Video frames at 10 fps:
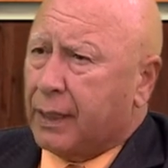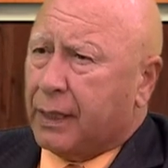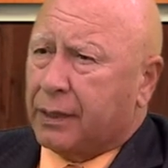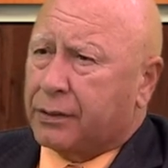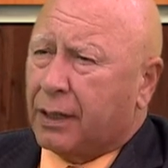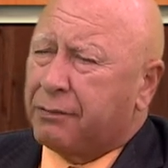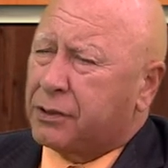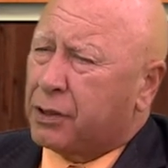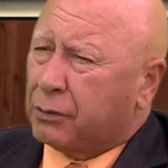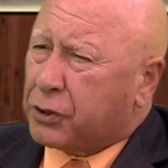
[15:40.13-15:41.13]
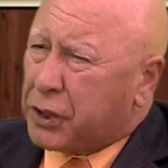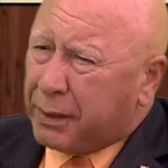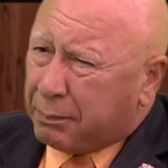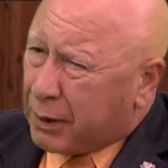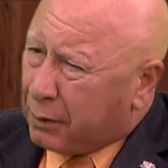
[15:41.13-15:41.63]
And stuff is so cheap
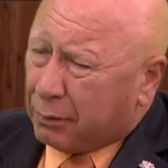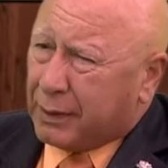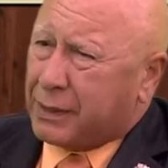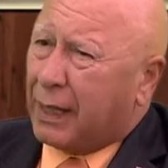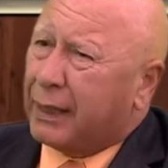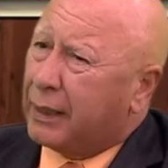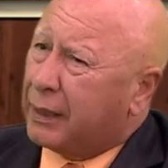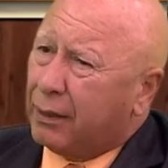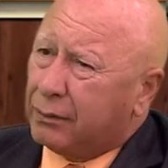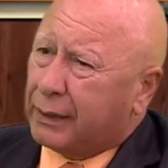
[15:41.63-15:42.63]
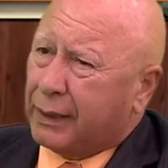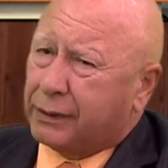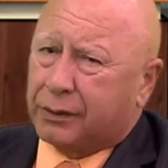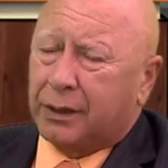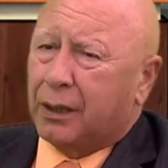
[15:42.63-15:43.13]
too. It's not like in the old
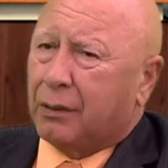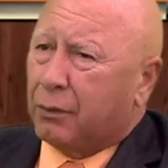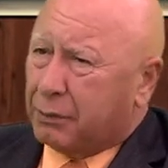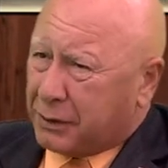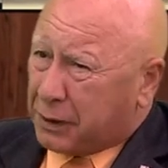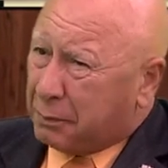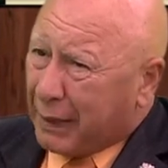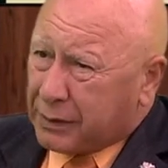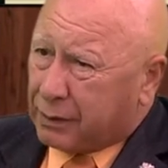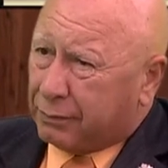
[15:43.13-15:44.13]
days where it was expensive.